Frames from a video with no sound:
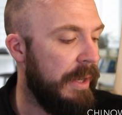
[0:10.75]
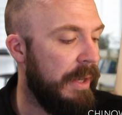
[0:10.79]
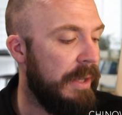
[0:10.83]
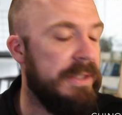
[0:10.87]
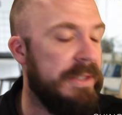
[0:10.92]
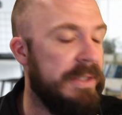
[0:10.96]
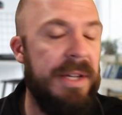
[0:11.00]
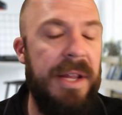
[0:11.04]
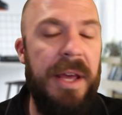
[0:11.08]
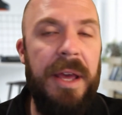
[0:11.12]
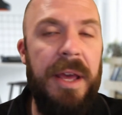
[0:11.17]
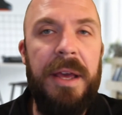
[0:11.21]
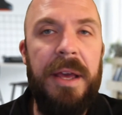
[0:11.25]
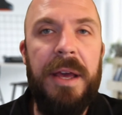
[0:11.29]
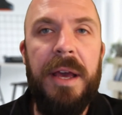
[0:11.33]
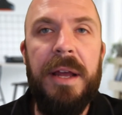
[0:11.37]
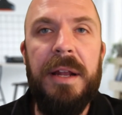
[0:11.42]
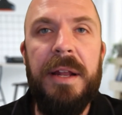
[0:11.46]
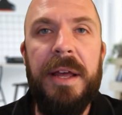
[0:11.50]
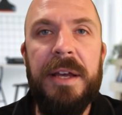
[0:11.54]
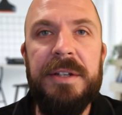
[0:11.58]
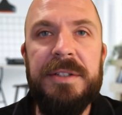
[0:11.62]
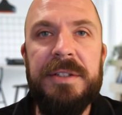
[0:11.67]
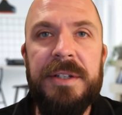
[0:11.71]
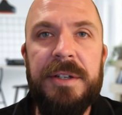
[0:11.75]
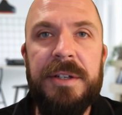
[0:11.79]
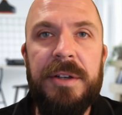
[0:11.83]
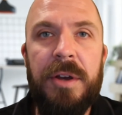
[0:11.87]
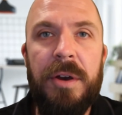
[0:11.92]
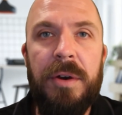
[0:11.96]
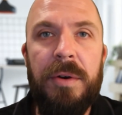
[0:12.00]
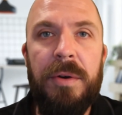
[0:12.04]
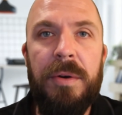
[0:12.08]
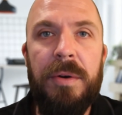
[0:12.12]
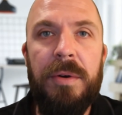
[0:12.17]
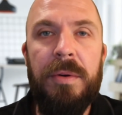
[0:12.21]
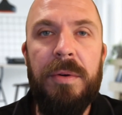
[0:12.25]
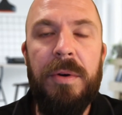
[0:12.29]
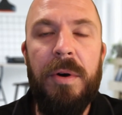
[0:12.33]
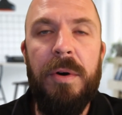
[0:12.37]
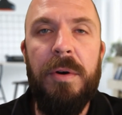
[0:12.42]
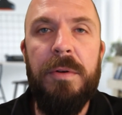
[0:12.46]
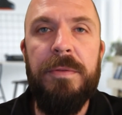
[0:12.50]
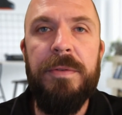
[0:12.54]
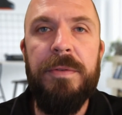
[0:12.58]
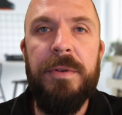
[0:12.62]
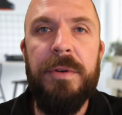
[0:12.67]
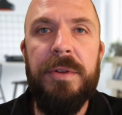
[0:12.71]
Today, I'd like to go
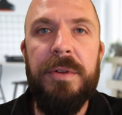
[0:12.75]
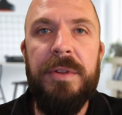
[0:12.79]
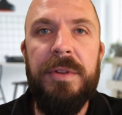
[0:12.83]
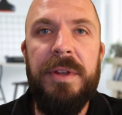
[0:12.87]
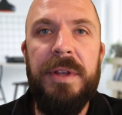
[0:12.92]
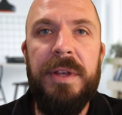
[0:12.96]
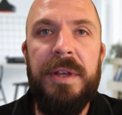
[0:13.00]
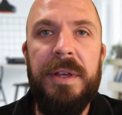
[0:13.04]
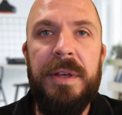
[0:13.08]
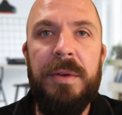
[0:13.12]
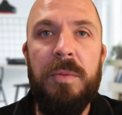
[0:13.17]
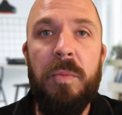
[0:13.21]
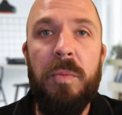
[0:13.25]
over the